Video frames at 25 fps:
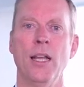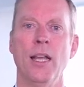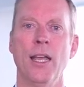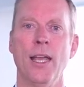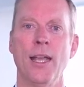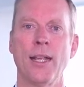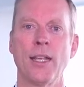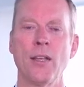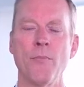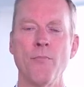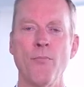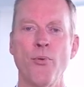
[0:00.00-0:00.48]

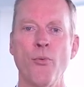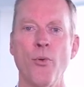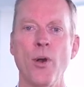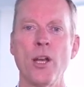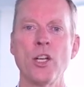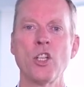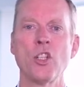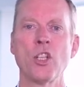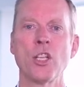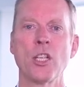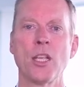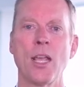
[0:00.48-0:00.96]
It can
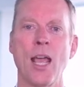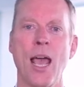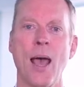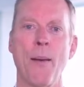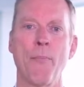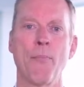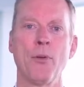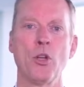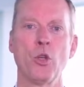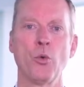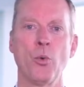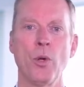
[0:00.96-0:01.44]
bridge the
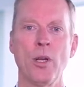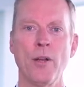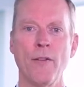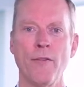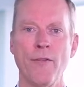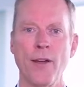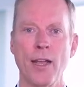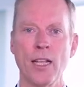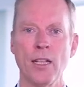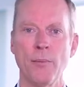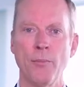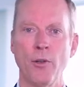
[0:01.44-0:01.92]
gap between
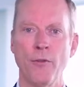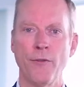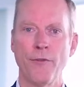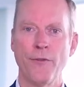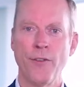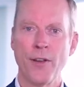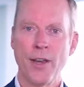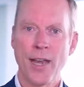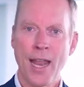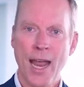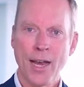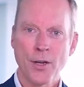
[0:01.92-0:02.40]
available
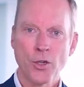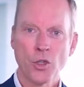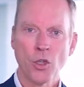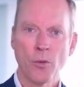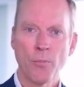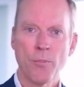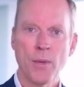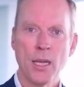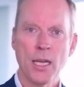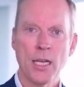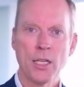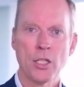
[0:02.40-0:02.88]
financial
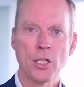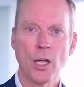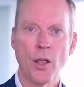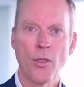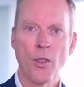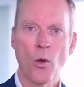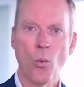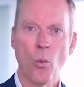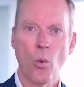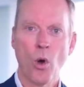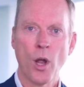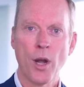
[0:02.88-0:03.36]
means on
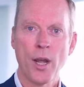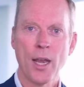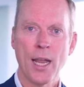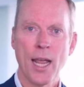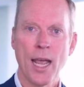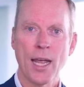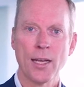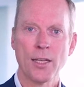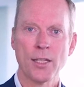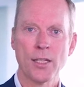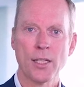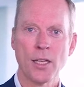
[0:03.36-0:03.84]
the one
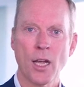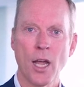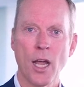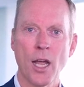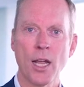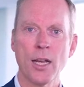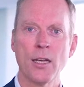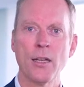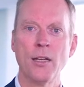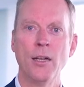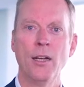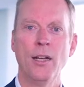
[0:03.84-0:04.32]
hand
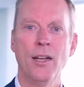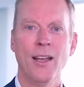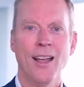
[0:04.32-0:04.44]
side